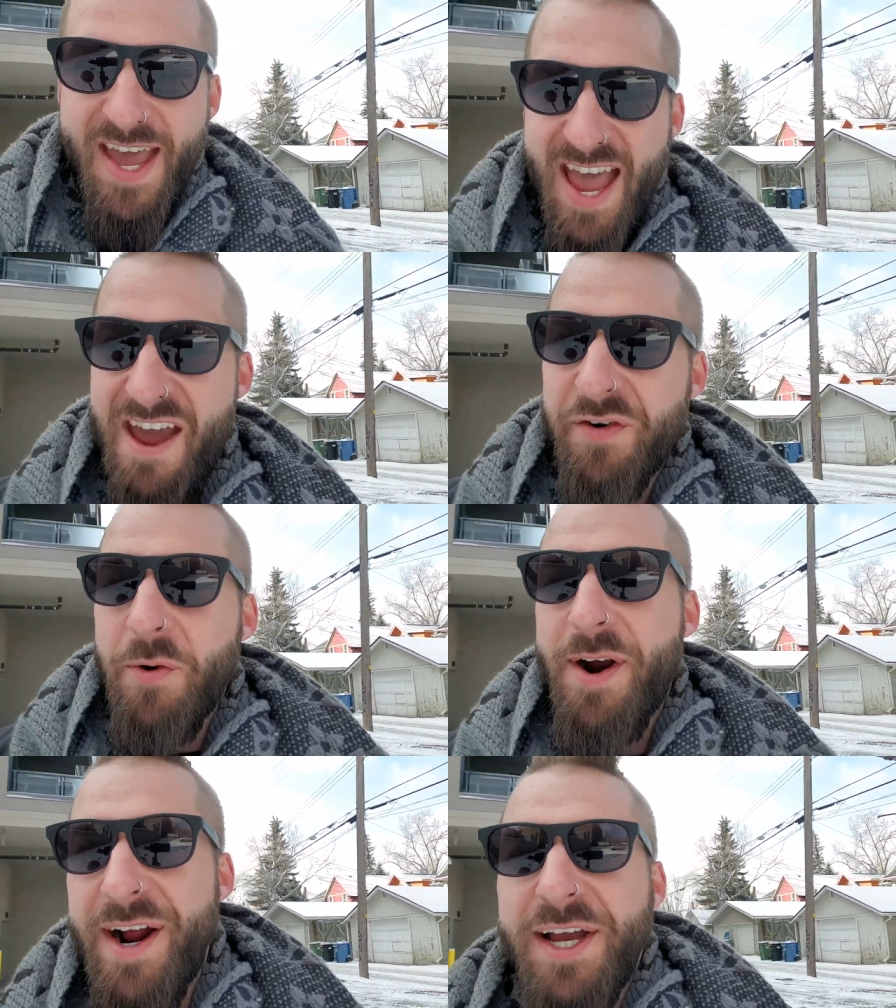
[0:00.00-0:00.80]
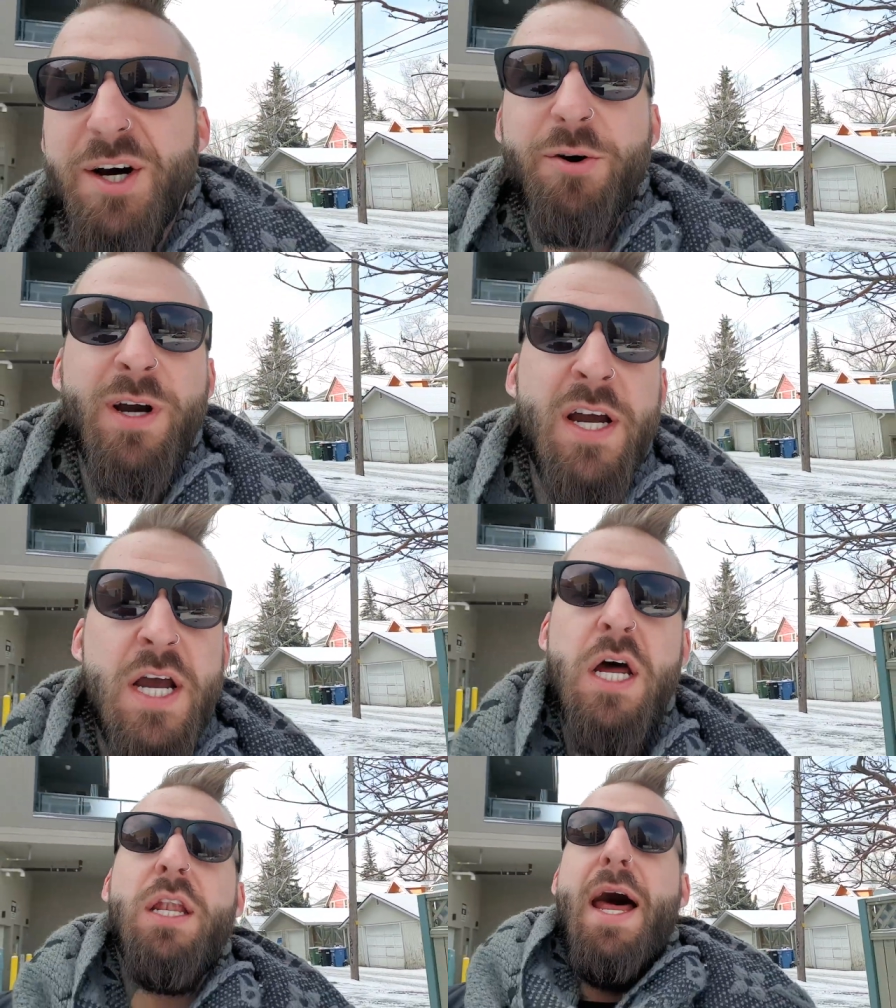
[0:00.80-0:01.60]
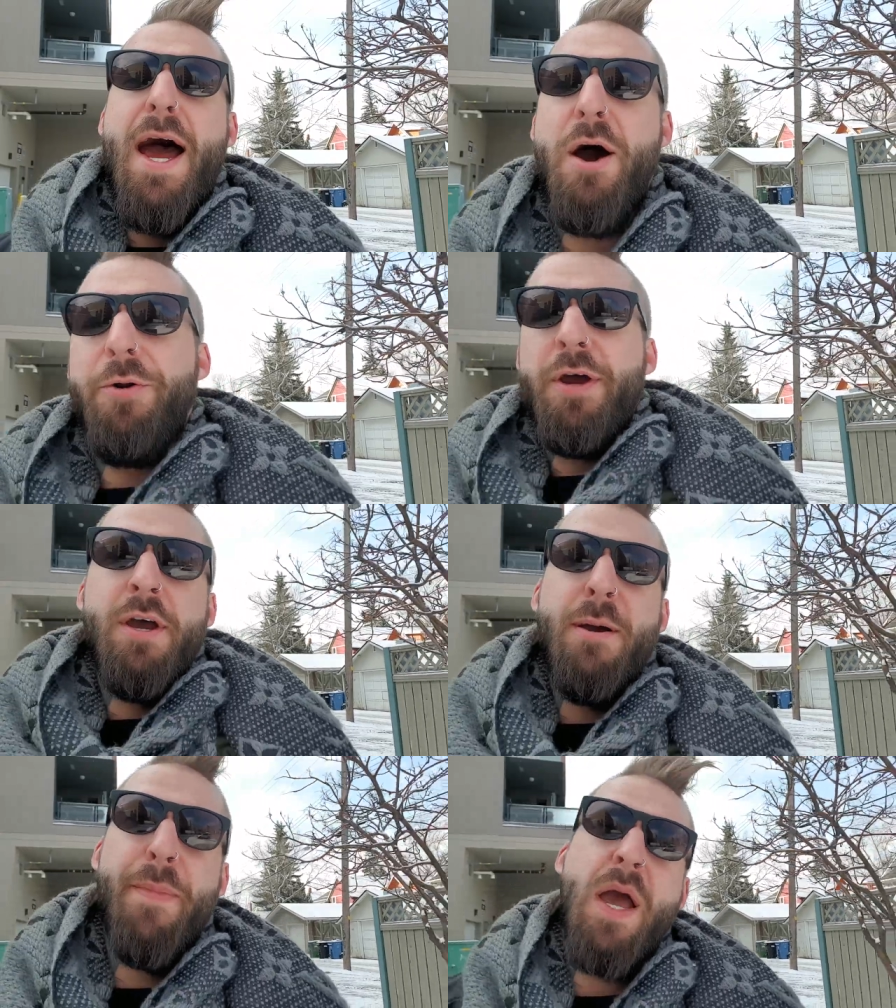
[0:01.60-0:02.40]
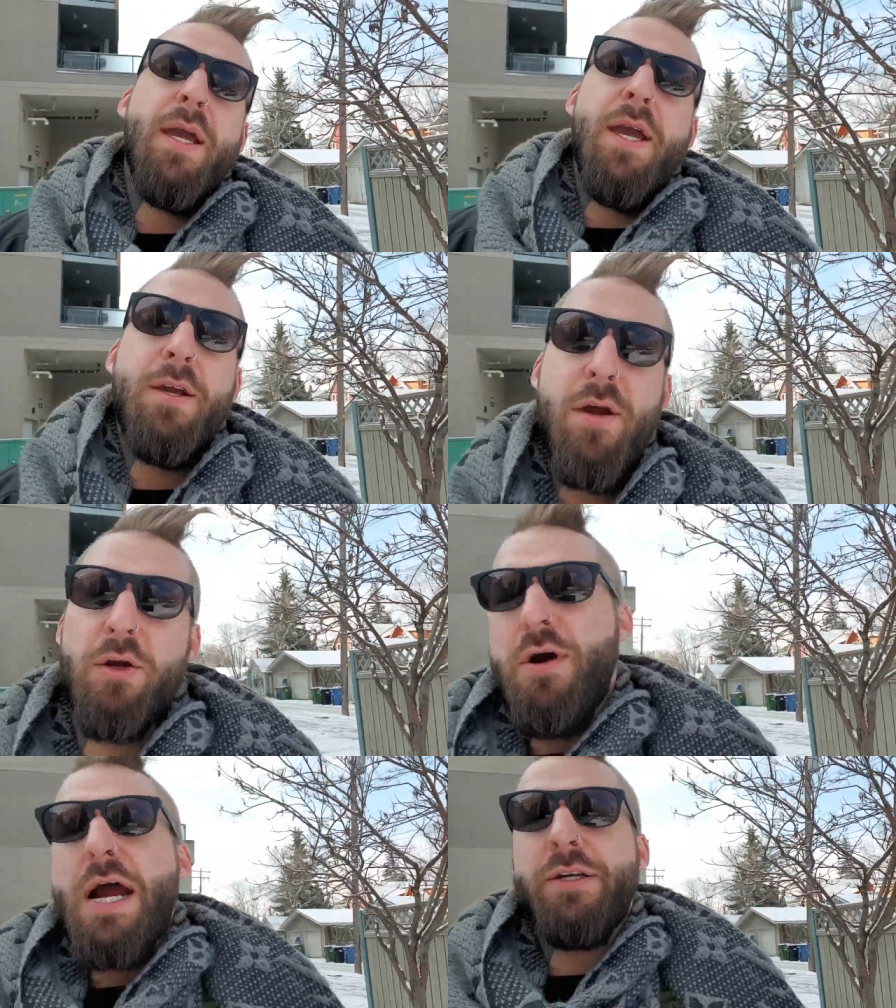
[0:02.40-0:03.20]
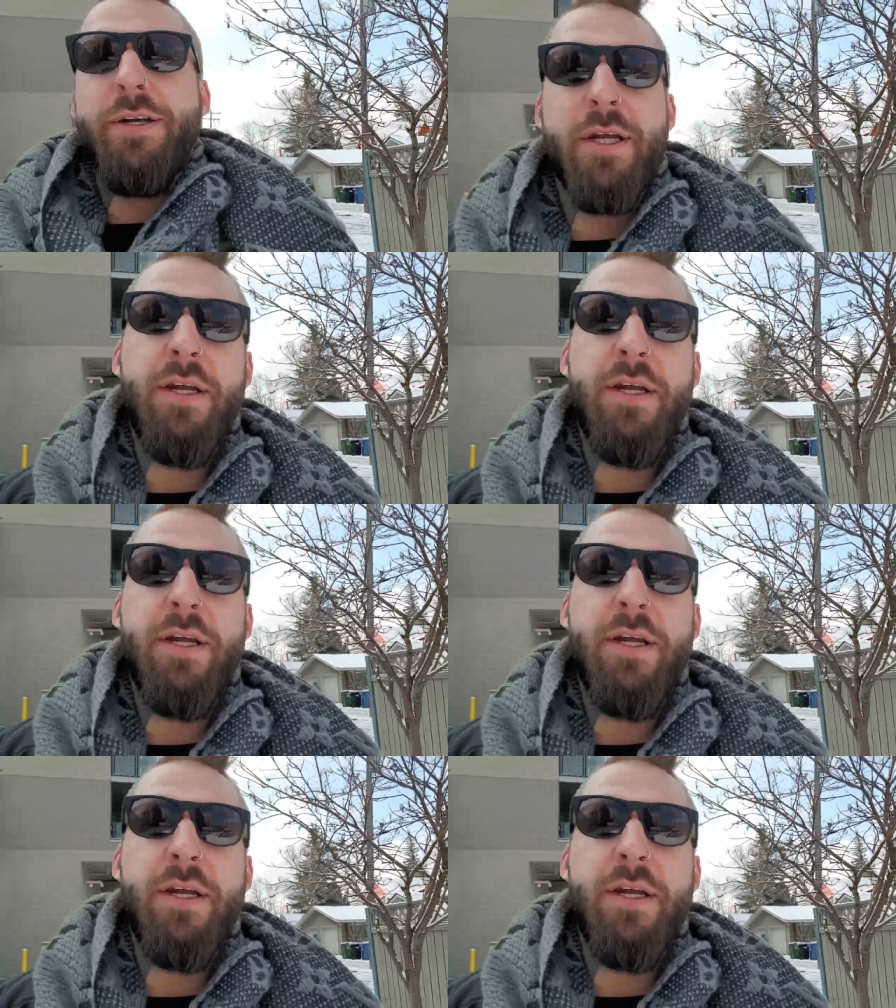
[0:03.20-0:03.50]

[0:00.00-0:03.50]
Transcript: Everywhere I go, loud, banging, crashing,